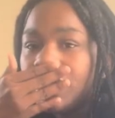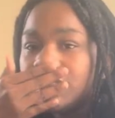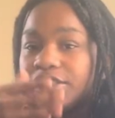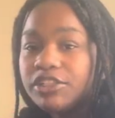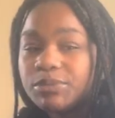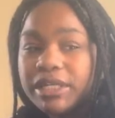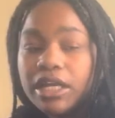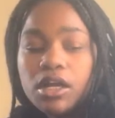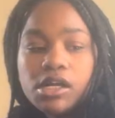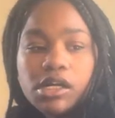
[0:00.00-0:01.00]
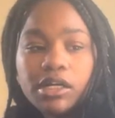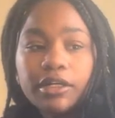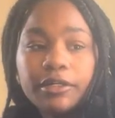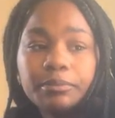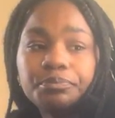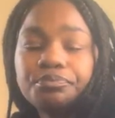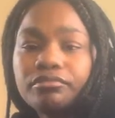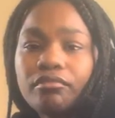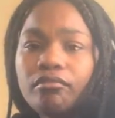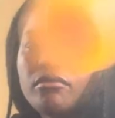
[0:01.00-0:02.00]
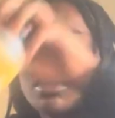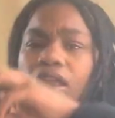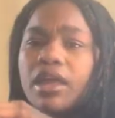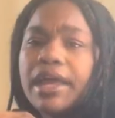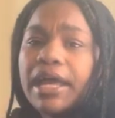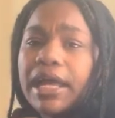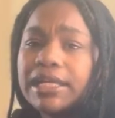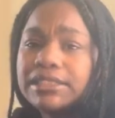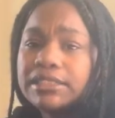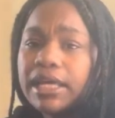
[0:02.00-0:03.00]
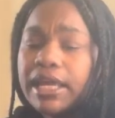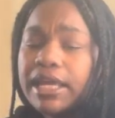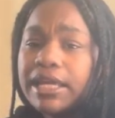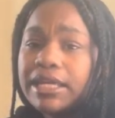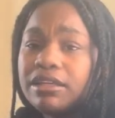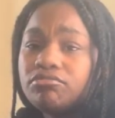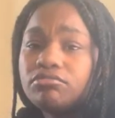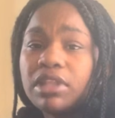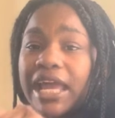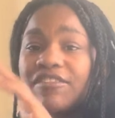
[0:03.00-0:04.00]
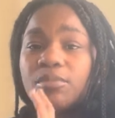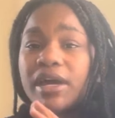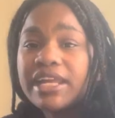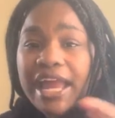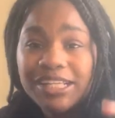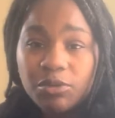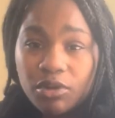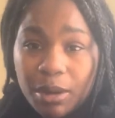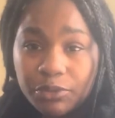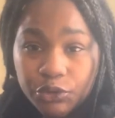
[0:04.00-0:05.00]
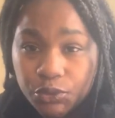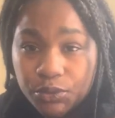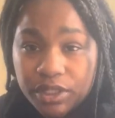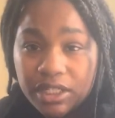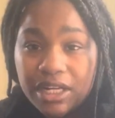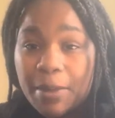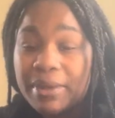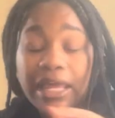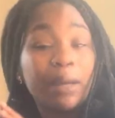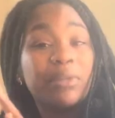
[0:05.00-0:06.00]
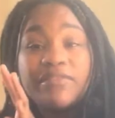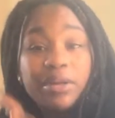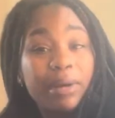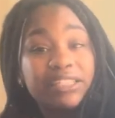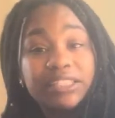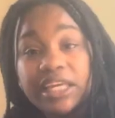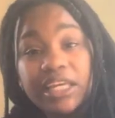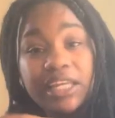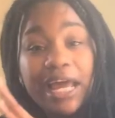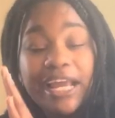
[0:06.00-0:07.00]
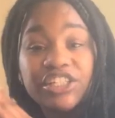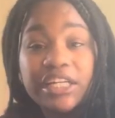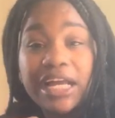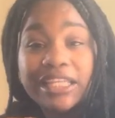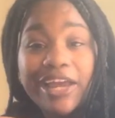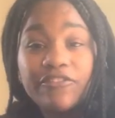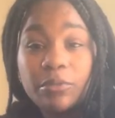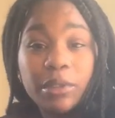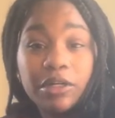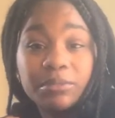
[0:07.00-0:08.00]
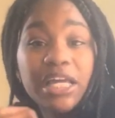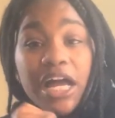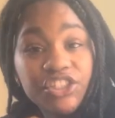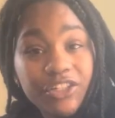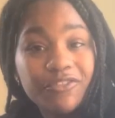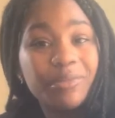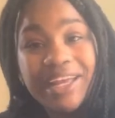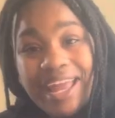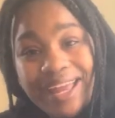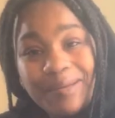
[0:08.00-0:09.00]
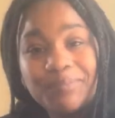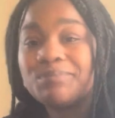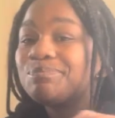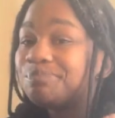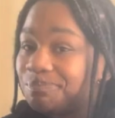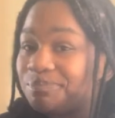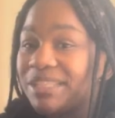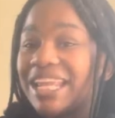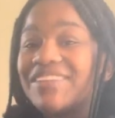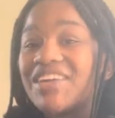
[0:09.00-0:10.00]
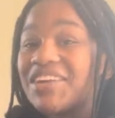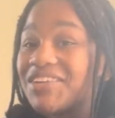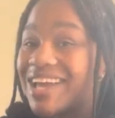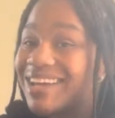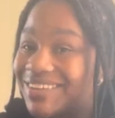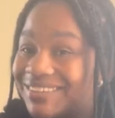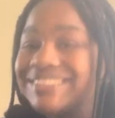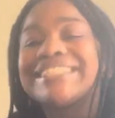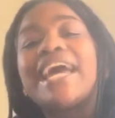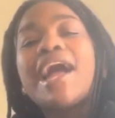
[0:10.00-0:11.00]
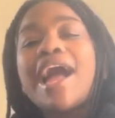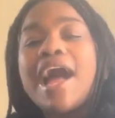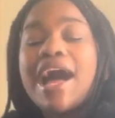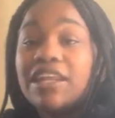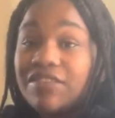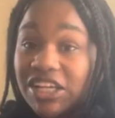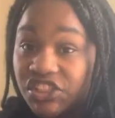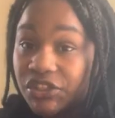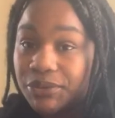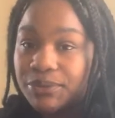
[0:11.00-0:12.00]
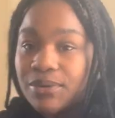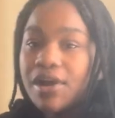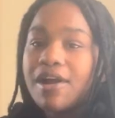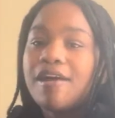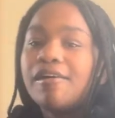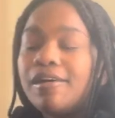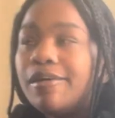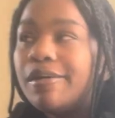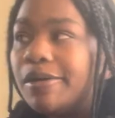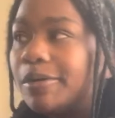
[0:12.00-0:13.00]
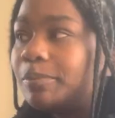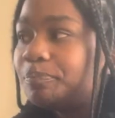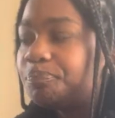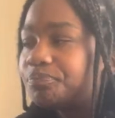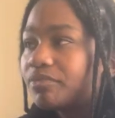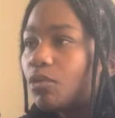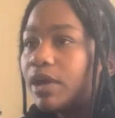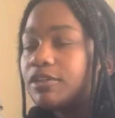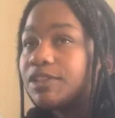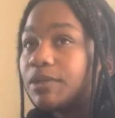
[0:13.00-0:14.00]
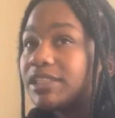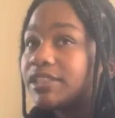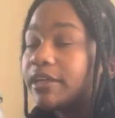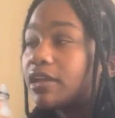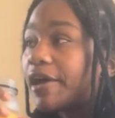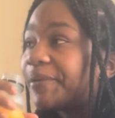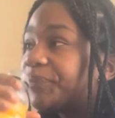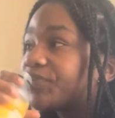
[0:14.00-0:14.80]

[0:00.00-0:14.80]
Excuse me. I say, like, if somebody asks me what I'm doing, I'll be like, I'm living in my skin. I actually got that from Tasha from The Game. And if y'all know, y'all know. I love that show. What else do I say a lot?